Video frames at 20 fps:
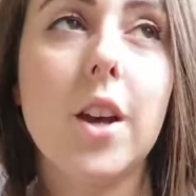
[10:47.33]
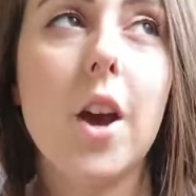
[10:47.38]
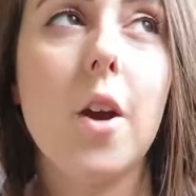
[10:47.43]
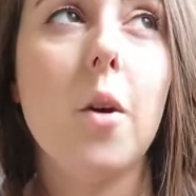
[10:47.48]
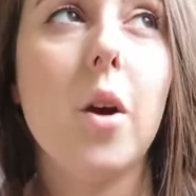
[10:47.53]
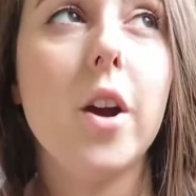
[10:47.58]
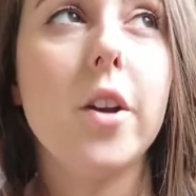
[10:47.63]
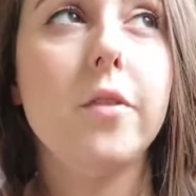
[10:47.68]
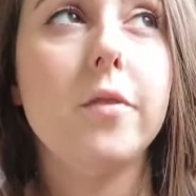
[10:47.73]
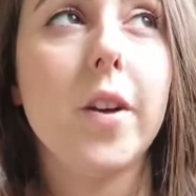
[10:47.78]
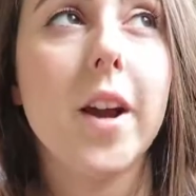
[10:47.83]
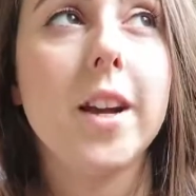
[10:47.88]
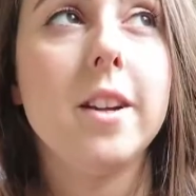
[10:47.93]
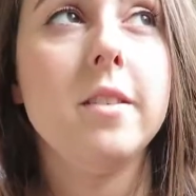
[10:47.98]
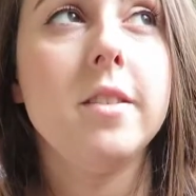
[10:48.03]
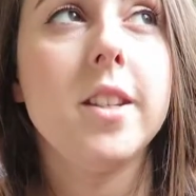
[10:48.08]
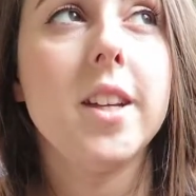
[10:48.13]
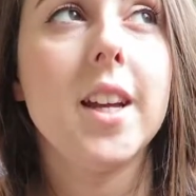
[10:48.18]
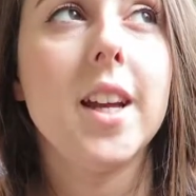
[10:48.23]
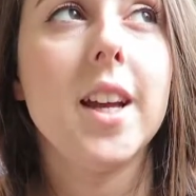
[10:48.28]
I
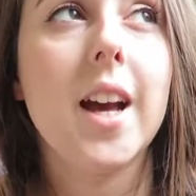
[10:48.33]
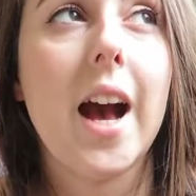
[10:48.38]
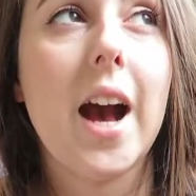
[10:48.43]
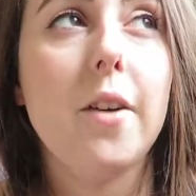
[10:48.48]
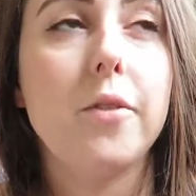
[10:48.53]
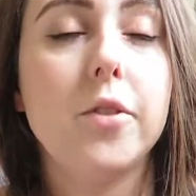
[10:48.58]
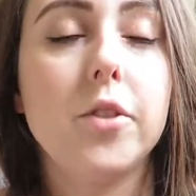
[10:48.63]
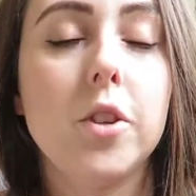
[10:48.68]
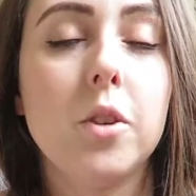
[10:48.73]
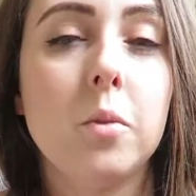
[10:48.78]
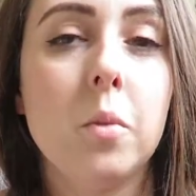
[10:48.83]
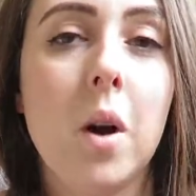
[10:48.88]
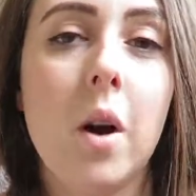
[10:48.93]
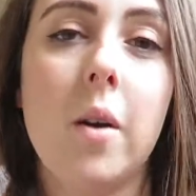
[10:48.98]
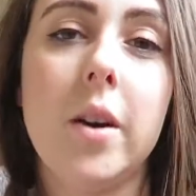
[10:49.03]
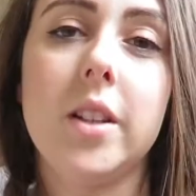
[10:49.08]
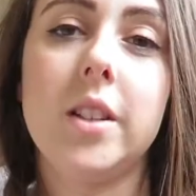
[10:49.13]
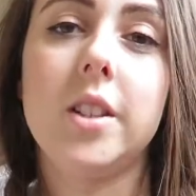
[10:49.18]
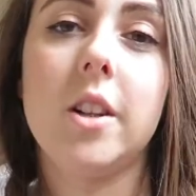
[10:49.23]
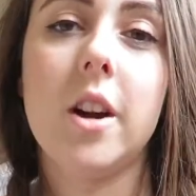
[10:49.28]
found it, after a
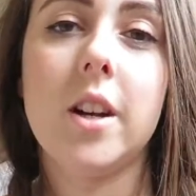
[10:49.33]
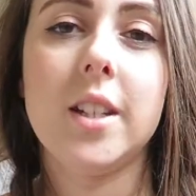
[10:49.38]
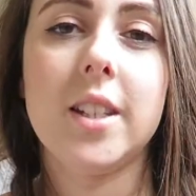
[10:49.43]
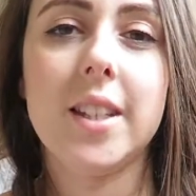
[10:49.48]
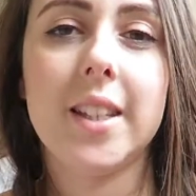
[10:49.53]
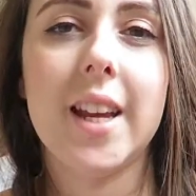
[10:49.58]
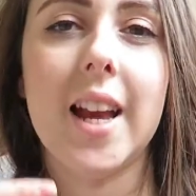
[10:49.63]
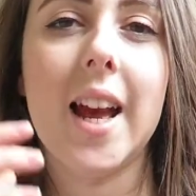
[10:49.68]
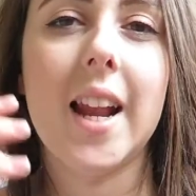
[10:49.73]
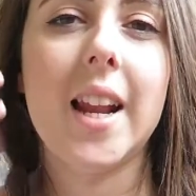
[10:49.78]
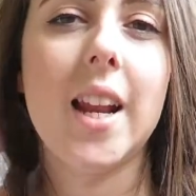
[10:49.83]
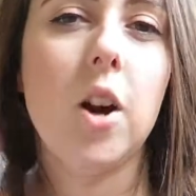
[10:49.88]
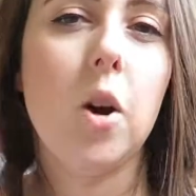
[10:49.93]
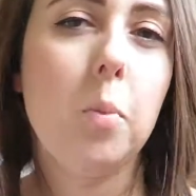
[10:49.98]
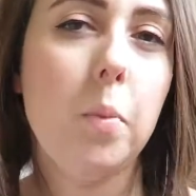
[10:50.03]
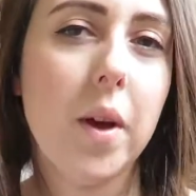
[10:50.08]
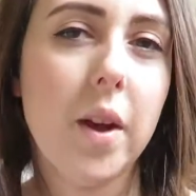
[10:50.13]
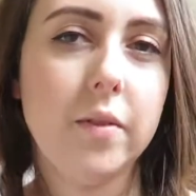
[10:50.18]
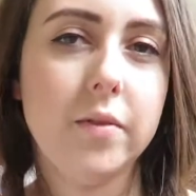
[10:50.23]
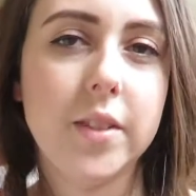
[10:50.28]
while, I started to get a
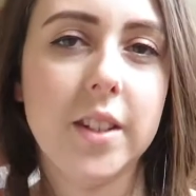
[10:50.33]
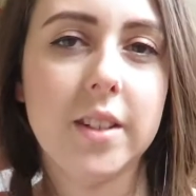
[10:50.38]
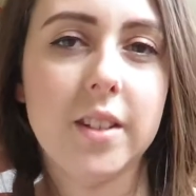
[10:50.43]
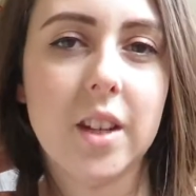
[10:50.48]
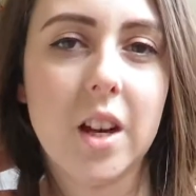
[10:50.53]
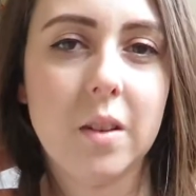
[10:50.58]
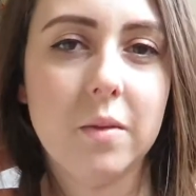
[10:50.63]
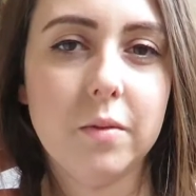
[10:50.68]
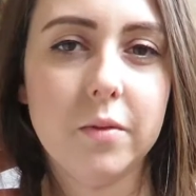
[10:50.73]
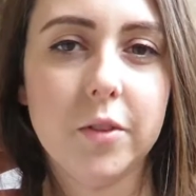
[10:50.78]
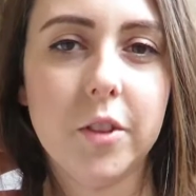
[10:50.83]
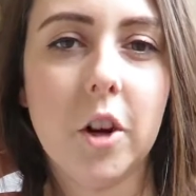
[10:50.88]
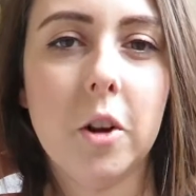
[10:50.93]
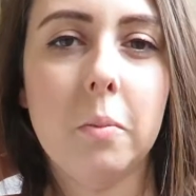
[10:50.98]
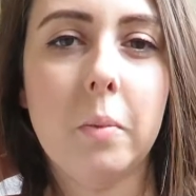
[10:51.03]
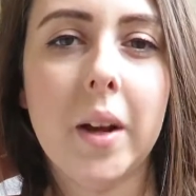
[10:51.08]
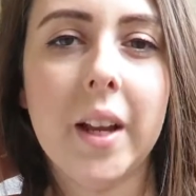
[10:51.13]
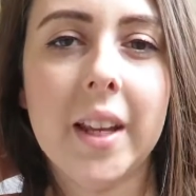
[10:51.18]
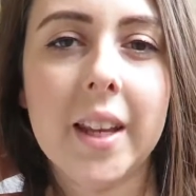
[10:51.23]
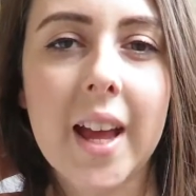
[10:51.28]
little bit of discomfort
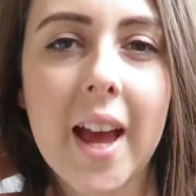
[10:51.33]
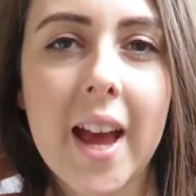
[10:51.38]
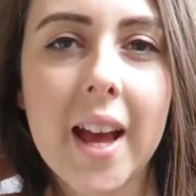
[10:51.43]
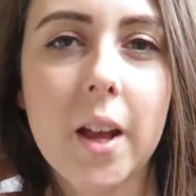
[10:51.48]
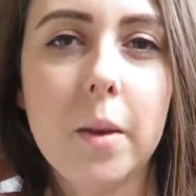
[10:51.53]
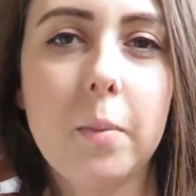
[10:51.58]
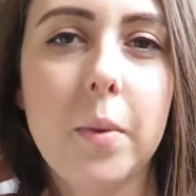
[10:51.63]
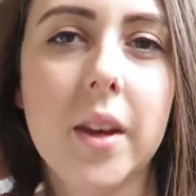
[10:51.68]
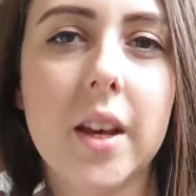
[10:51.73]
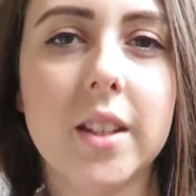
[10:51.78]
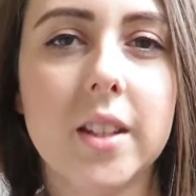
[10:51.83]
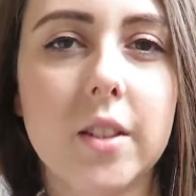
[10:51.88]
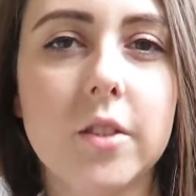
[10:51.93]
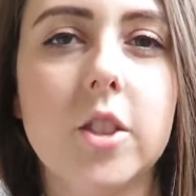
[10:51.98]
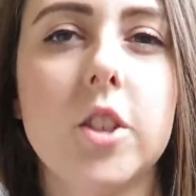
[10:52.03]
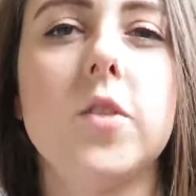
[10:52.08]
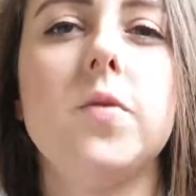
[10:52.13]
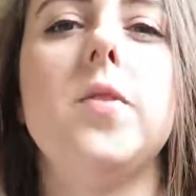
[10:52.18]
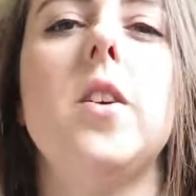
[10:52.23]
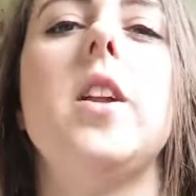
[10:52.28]
on my neck because I
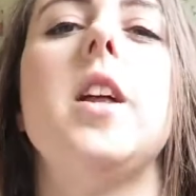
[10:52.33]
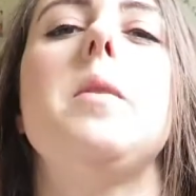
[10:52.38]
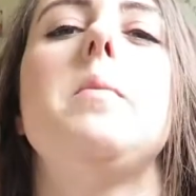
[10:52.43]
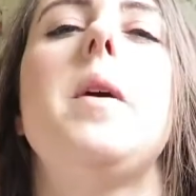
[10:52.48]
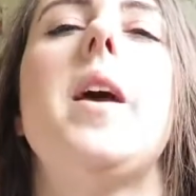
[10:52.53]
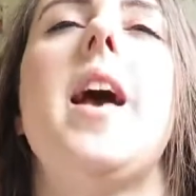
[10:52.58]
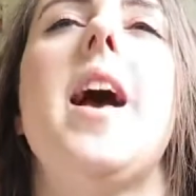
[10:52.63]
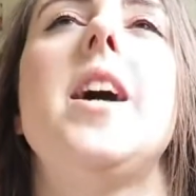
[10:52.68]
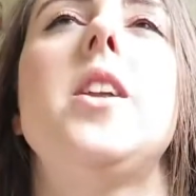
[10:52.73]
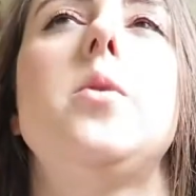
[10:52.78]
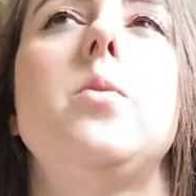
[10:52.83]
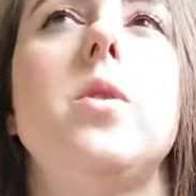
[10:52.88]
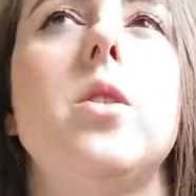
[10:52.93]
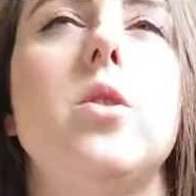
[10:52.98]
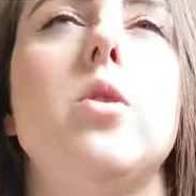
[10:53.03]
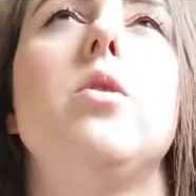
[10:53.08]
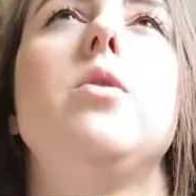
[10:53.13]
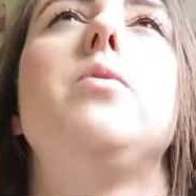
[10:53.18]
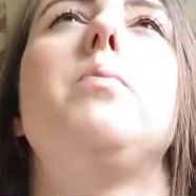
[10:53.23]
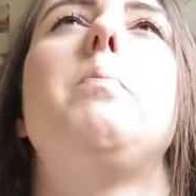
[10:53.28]
just felt like my head was
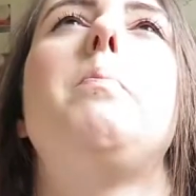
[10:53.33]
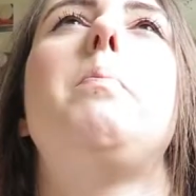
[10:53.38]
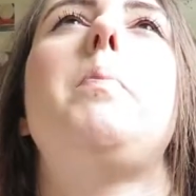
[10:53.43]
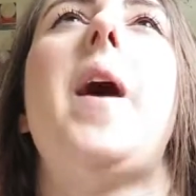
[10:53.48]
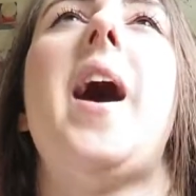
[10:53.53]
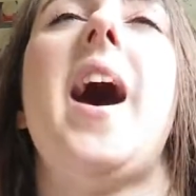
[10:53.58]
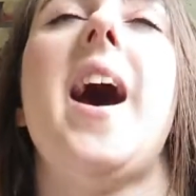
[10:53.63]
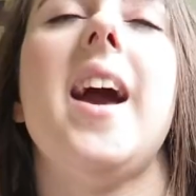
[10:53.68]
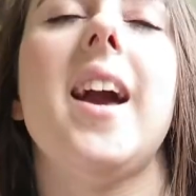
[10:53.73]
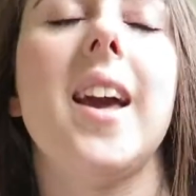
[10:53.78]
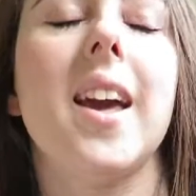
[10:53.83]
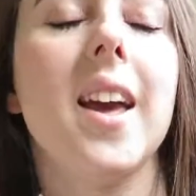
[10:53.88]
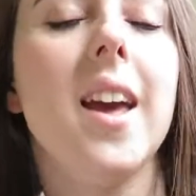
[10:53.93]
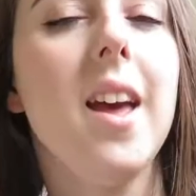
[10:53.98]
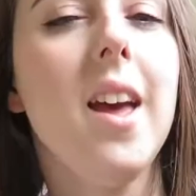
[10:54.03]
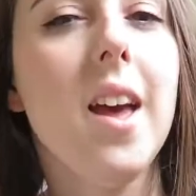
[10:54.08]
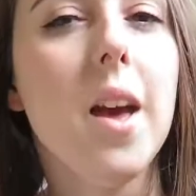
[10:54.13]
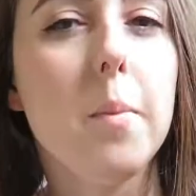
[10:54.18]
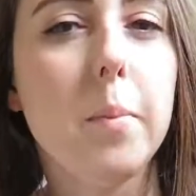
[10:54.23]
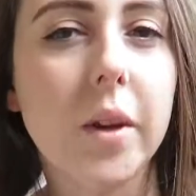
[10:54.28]
sort of back,
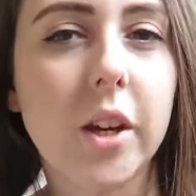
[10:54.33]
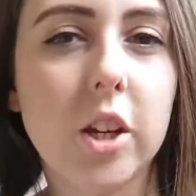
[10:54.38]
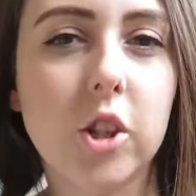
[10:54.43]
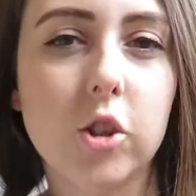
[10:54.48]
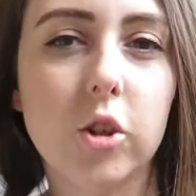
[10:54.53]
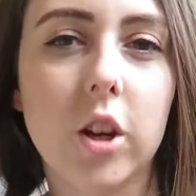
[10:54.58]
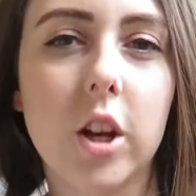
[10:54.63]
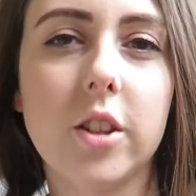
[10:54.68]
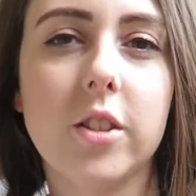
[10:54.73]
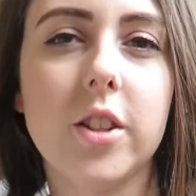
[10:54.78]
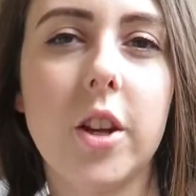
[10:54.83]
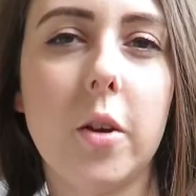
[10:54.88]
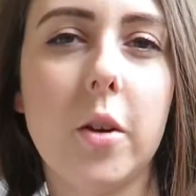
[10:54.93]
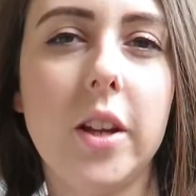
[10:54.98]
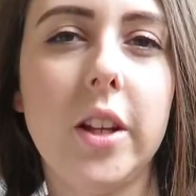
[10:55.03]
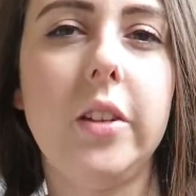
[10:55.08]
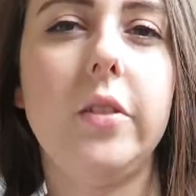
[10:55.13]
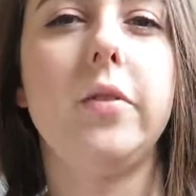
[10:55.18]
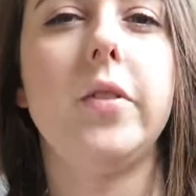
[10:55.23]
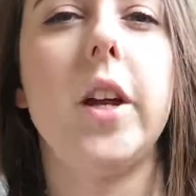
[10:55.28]
because you're
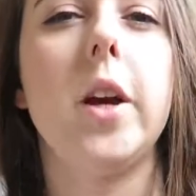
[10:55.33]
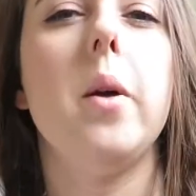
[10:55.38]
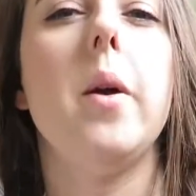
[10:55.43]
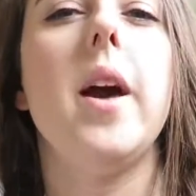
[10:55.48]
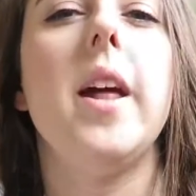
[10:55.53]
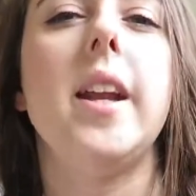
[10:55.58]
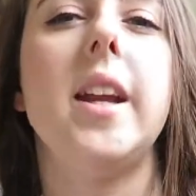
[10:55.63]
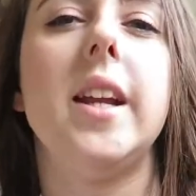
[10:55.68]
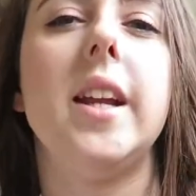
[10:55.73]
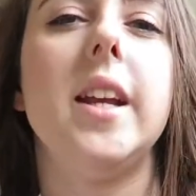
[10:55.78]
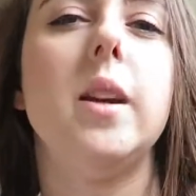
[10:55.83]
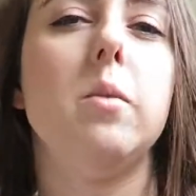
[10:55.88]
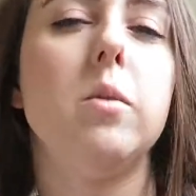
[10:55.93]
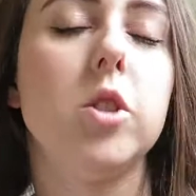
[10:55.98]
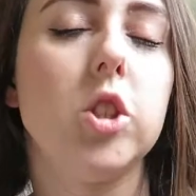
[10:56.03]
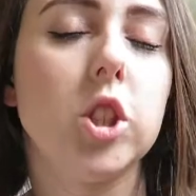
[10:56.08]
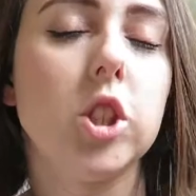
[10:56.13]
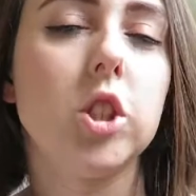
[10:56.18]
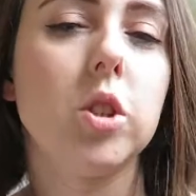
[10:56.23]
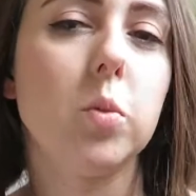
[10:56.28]
totally floating, and it
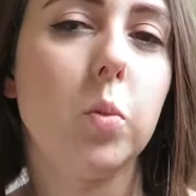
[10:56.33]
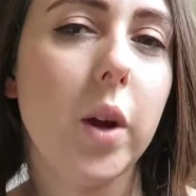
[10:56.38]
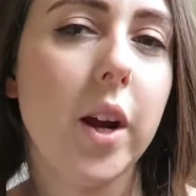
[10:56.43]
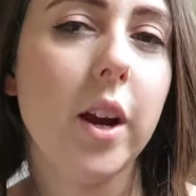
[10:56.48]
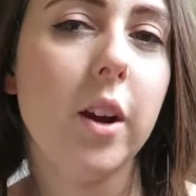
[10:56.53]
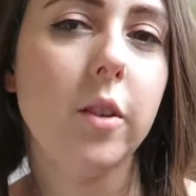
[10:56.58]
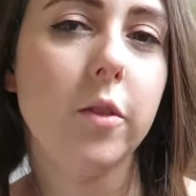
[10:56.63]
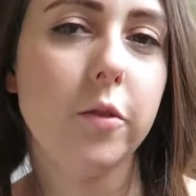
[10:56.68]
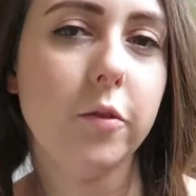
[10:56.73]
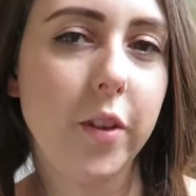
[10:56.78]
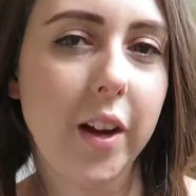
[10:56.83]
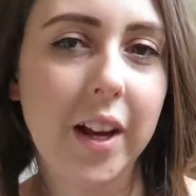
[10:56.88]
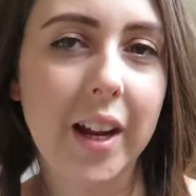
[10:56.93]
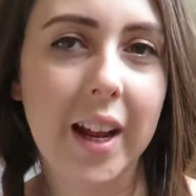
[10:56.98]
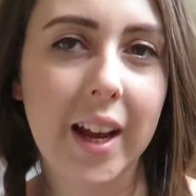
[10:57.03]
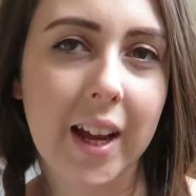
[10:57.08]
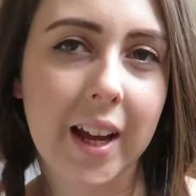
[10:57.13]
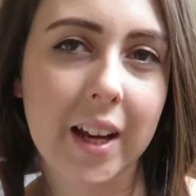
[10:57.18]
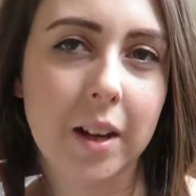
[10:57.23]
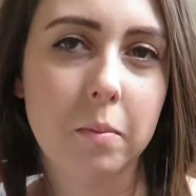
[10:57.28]
was just a weird
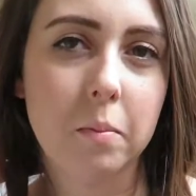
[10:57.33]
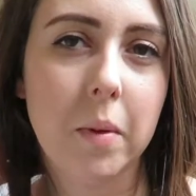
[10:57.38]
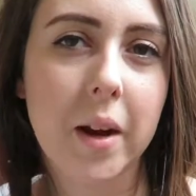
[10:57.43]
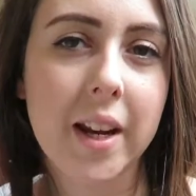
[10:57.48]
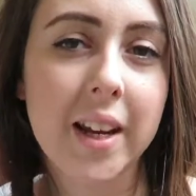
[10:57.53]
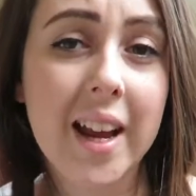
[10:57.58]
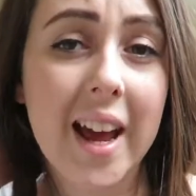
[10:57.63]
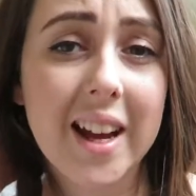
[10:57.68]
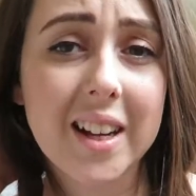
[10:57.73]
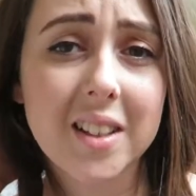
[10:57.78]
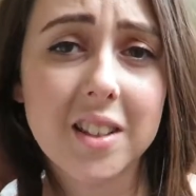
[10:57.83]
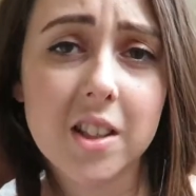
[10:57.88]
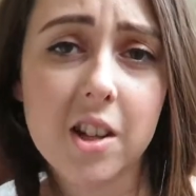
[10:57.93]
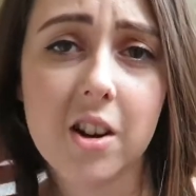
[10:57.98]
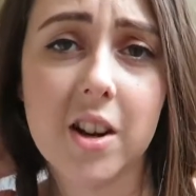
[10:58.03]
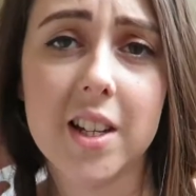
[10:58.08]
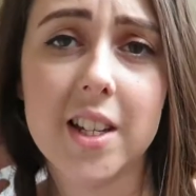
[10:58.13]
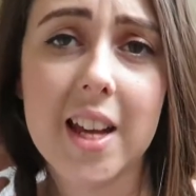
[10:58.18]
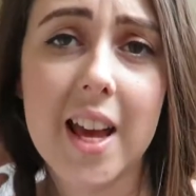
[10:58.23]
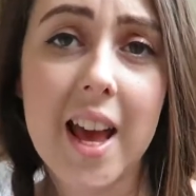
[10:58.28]
feeling, and my neck
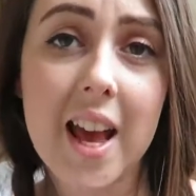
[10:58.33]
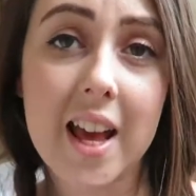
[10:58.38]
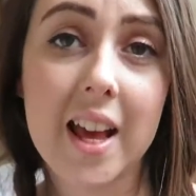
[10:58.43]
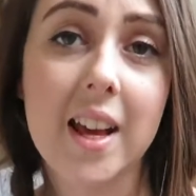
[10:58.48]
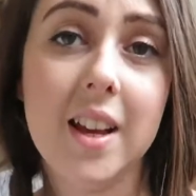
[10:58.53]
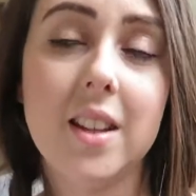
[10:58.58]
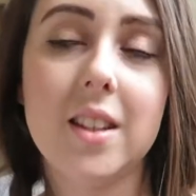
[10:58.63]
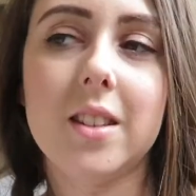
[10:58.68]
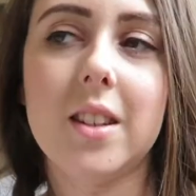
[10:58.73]
started to ache.